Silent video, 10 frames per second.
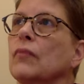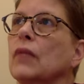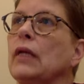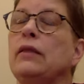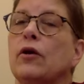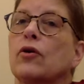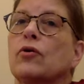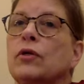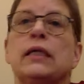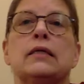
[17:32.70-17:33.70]
in
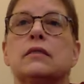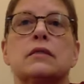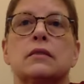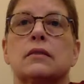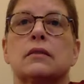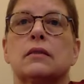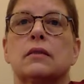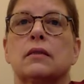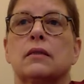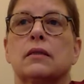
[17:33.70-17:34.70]
their goodness,
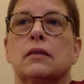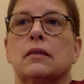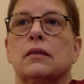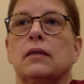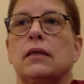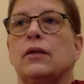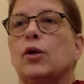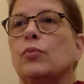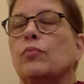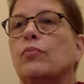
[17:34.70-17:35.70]
in
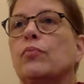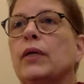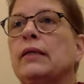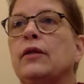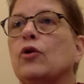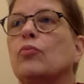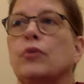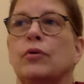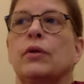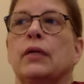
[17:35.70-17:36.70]
their
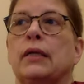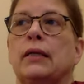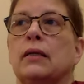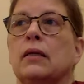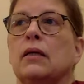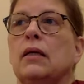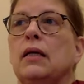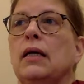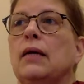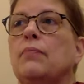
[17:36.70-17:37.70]
in their purity,
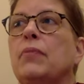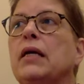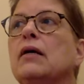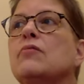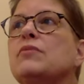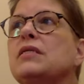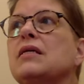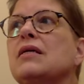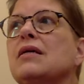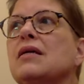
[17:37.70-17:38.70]
it
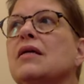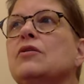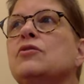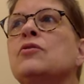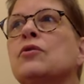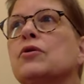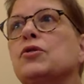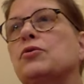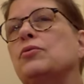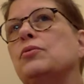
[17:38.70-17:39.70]
becomes
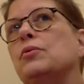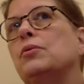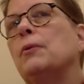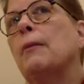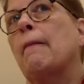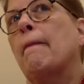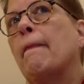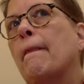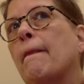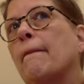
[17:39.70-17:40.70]
easier to
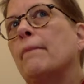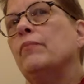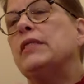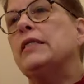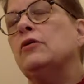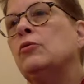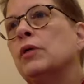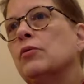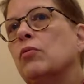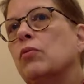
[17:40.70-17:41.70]
deal
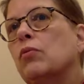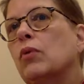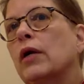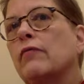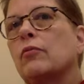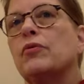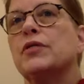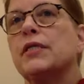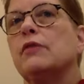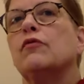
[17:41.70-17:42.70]
with whatever
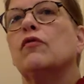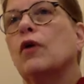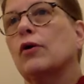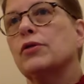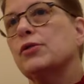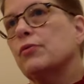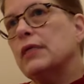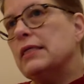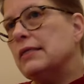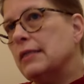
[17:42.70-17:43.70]
perceived faults
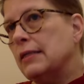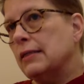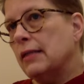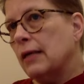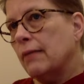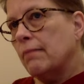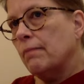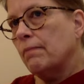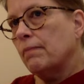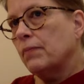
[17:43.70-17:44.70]
we see in them.
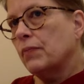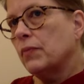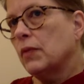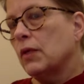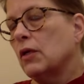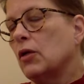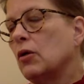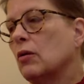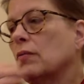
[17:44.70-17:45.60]
You know,